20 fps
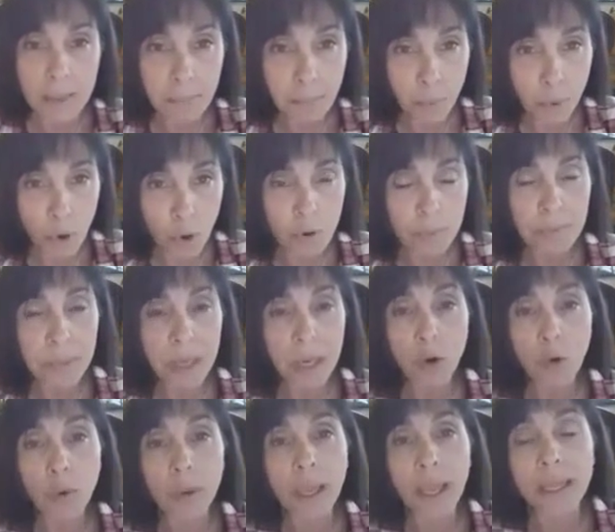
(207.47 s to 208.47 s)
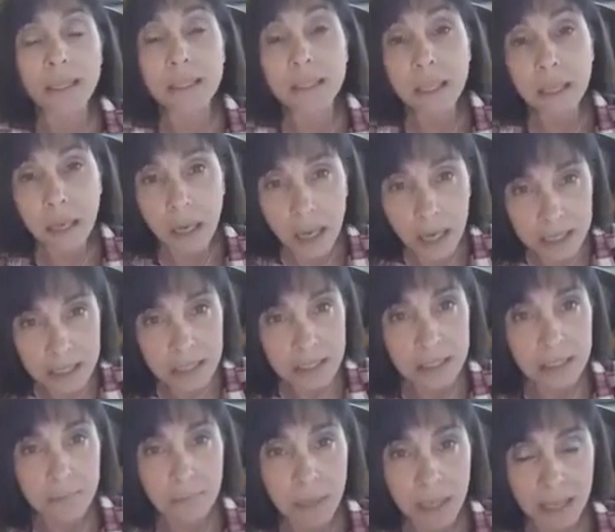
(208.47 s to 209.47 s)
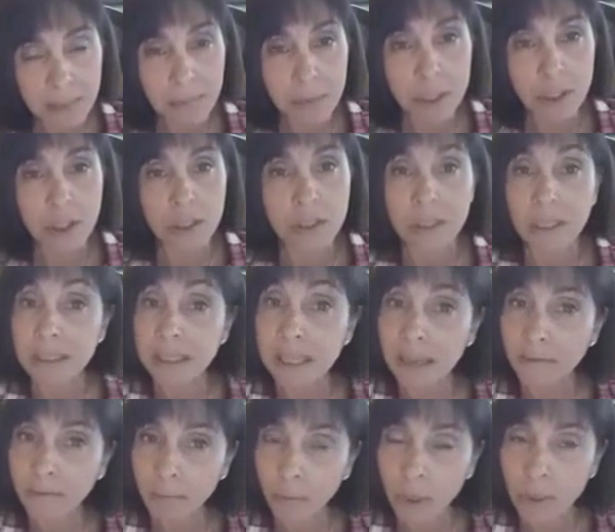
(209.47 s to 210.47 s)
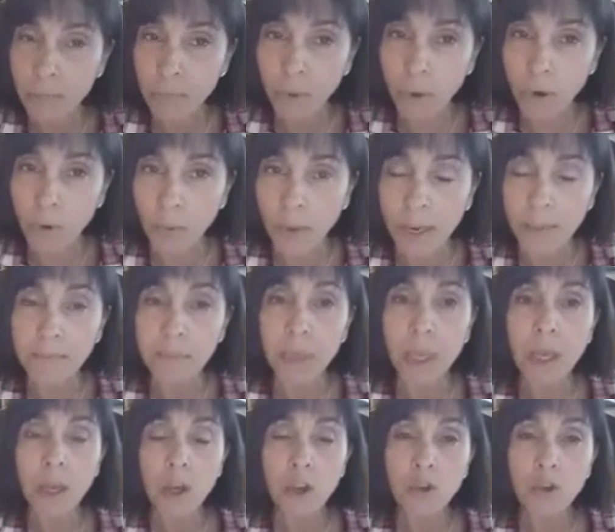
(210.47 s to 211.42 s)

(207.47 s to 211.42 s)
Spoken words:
program that creates custom images. It's a free program.